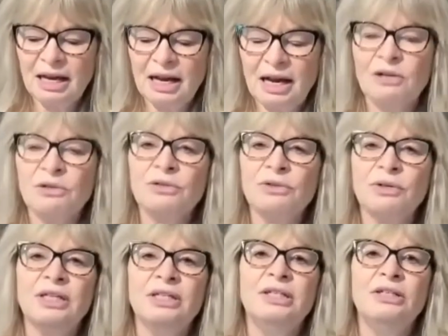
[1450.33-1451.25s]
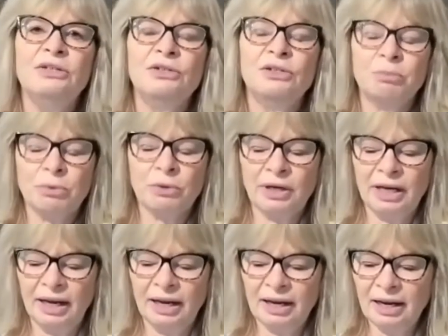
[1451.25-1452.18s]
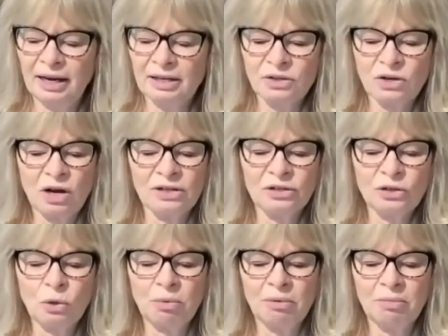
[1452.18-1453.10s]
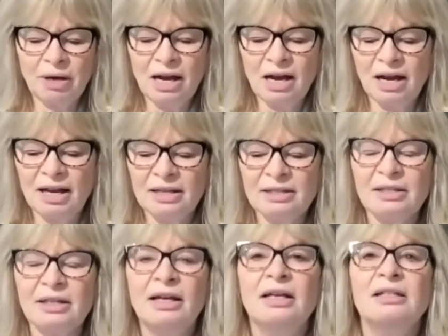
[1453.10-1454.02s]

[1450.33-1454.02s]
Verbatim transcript: I also continued to pray and ask God to open my eyes,